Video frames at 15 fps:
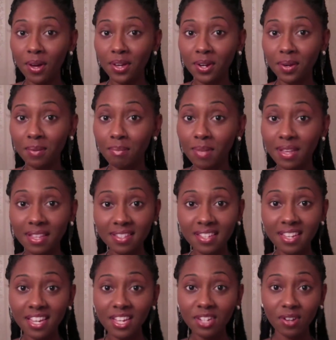While you're
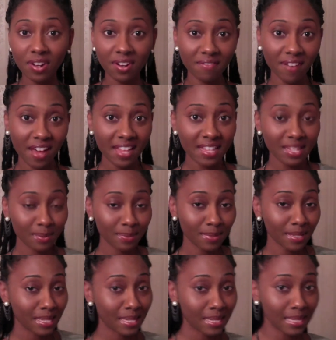busy trying to find
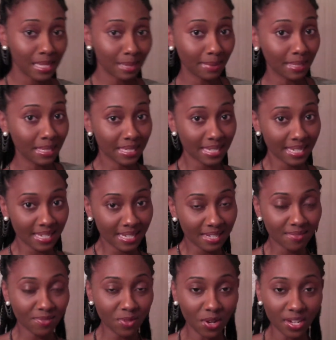some summer
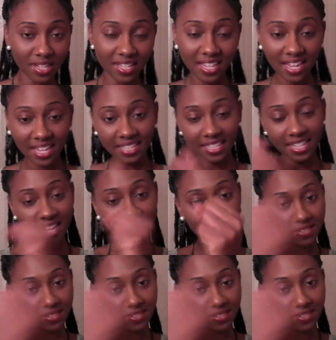love or get